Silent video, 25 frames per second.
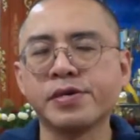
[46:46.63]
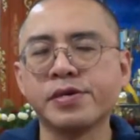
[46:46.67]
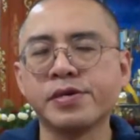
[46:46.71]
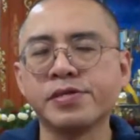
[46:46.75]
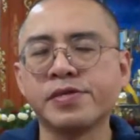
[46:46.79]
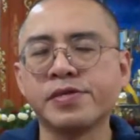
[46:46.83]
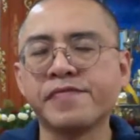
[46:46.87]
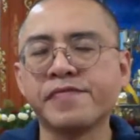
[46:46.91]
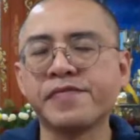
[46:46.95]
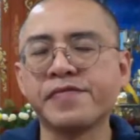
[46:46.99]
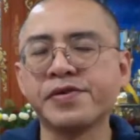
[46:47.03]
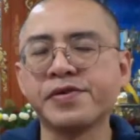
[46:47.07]

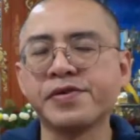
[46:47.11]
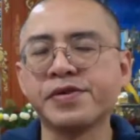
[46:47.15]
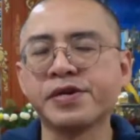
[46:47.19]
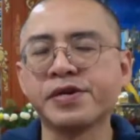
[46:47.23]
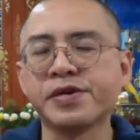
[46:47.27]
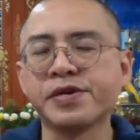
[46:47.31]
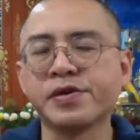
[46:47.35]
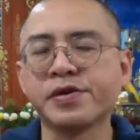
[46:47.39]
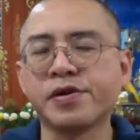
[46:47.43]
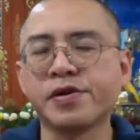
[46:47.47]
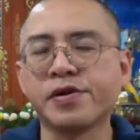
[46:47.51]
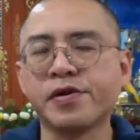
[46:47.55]
the
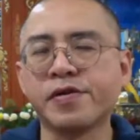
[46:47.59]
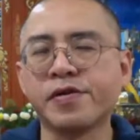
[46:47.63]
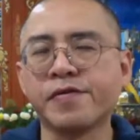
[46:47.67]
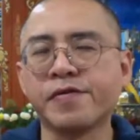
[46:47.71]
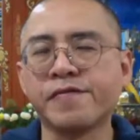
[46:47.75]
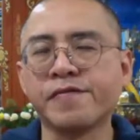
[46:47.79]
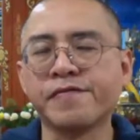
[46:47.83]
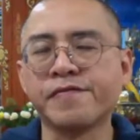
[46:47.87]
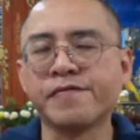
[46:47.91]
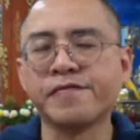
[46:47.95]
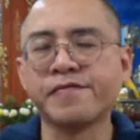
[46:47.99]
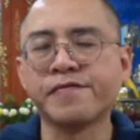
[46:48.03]
feeling
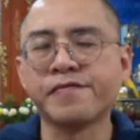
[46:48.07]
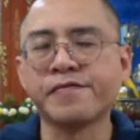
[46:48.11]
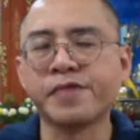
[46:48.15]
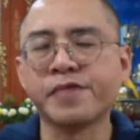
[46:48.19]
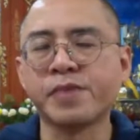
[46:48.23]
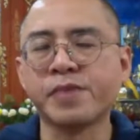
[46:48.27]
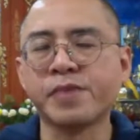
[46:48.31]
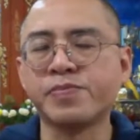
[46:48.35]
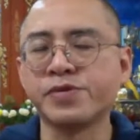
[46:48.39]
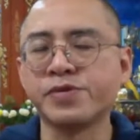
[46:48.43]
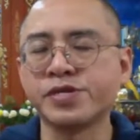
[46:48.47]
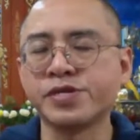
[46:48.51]
of
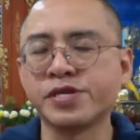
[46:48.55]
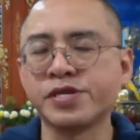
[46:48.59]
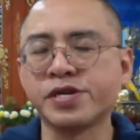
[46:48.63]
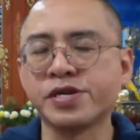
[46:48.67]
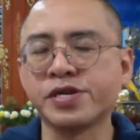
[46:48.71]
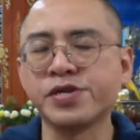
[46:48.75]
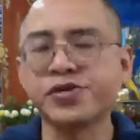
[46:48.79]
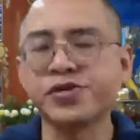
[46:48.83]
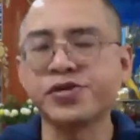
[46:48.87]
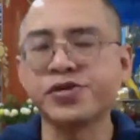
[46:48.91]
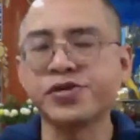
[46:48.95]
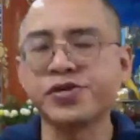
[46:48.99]

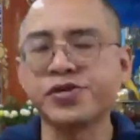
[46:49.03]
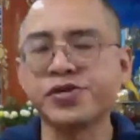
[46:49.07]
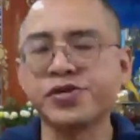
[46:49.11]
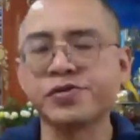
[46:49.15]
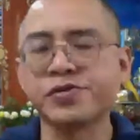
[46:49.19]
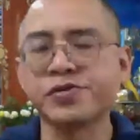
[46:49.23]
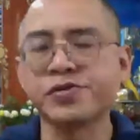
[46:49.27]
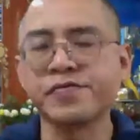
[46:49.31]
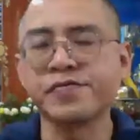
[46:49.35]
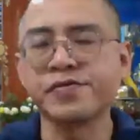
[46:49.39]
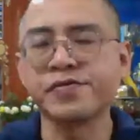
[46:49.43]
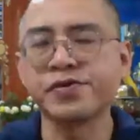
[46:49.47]
appreciation,
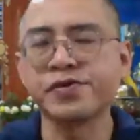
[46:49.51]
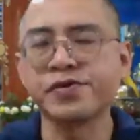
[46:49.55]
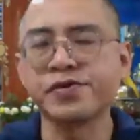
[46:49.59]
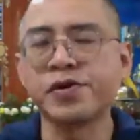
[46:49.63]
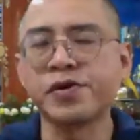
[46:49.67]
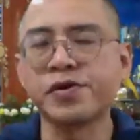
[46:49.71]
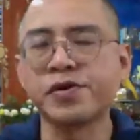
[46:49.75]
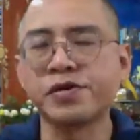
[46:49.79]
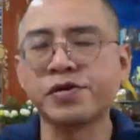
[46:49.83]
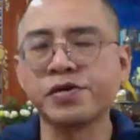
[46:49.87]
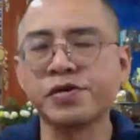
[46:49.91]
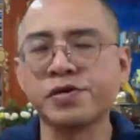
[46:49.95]
of
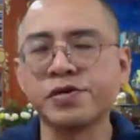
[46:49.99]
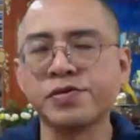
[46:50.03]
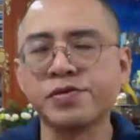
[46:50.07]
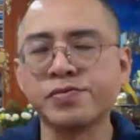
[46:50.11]
joy,